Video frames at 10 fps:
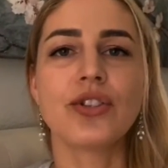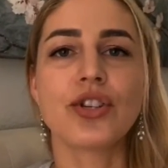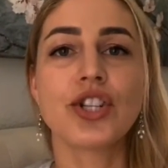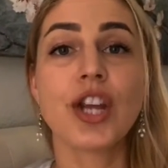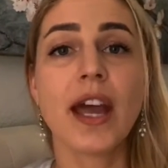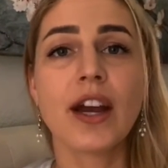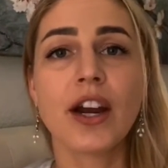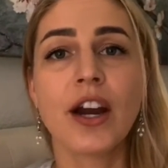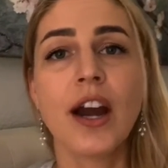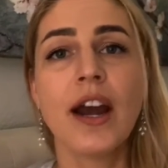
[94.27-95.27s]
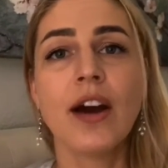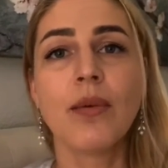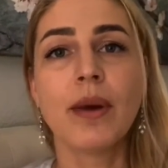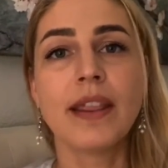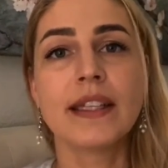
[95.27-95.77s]
to share
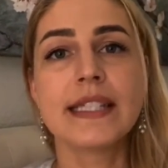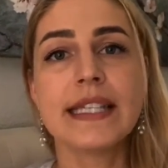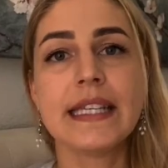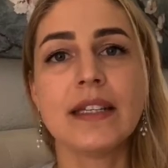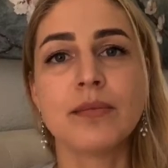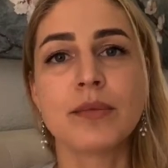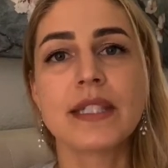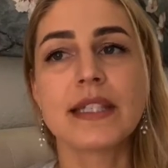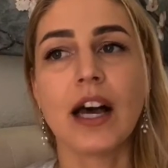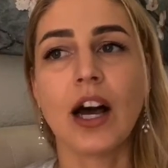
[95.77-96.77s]
with the teams,